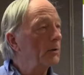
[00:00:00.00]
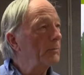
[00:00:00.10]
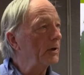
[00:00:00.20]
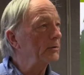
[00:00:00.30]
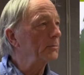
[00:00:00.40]

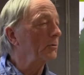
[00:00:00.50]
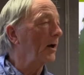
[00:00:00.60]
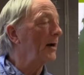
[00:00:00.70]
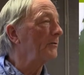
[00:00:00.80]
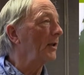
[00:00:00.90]
putting some
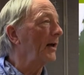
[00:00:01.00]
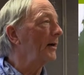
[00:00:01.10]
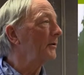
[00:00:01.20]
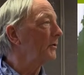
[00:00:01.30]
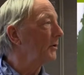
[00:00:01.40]
gravel
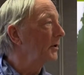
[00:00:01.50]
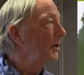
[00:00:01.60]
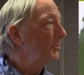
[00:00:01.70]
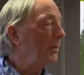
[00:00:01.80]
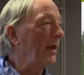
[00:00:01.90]
out or
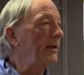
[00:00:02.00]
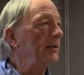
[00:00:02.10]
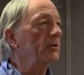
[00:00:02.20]
planting